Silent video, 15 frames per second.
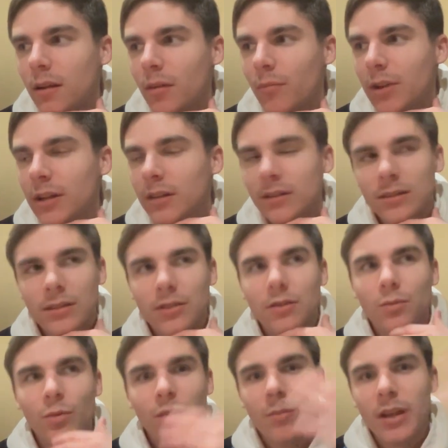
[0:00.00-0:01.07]

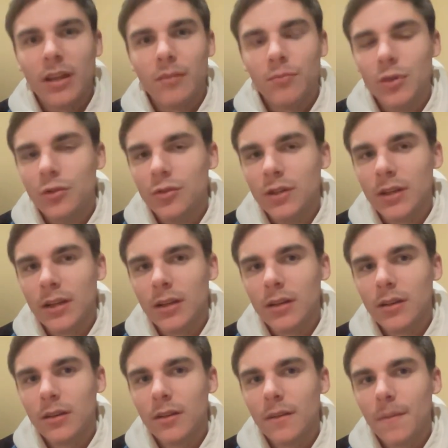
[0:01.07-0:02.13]
because with making music,
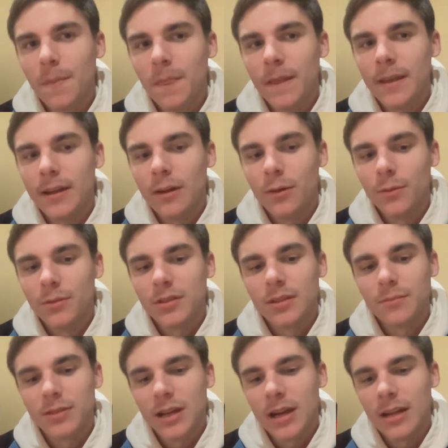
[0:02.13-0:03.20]

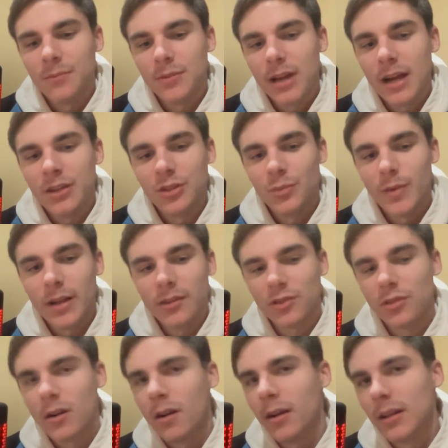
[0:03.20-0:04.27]
sometimes I just make a
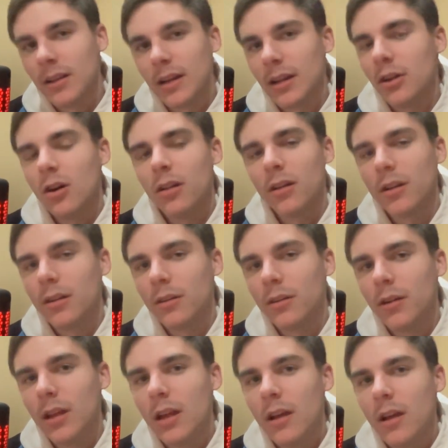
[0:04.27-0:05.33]
song and then I call it
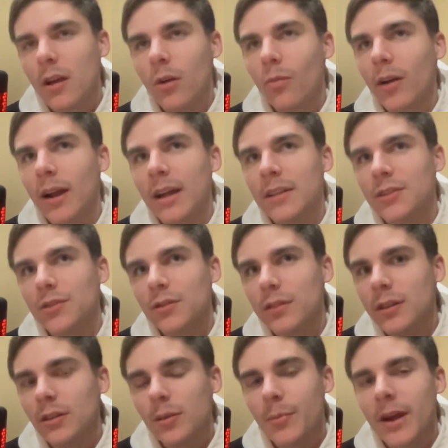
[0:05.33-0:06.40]
good. Whereas,
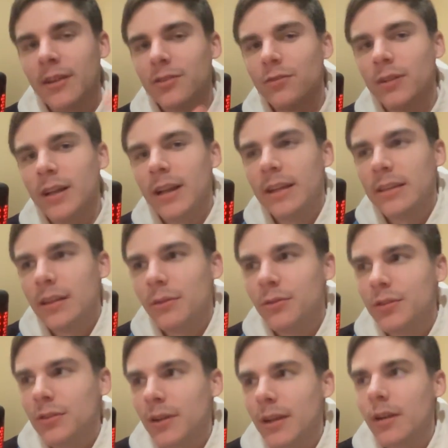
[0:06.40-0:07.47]
the past 3 days I
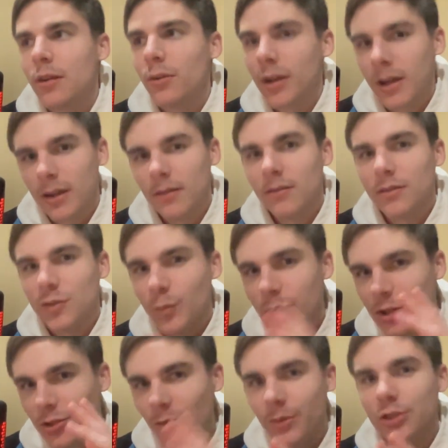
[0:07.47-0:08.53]
was like, okay, let's make
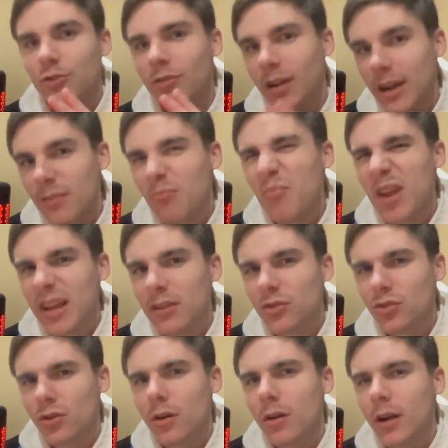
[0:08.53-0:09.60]
sure we try and make a
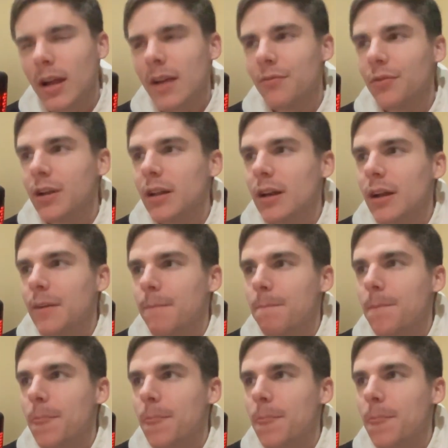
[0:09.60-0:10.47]
song every night.